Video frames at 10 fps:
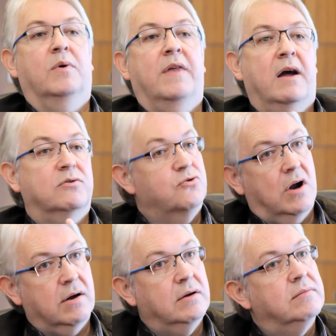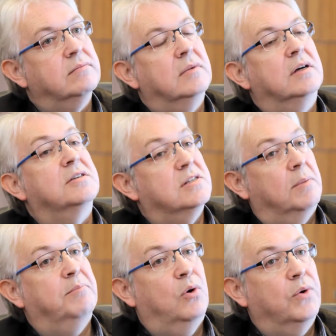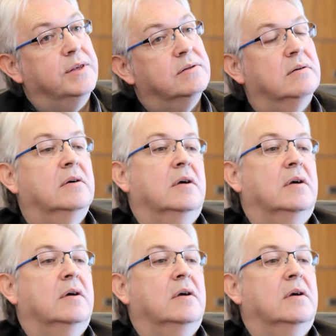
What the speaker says: with our drug at some point.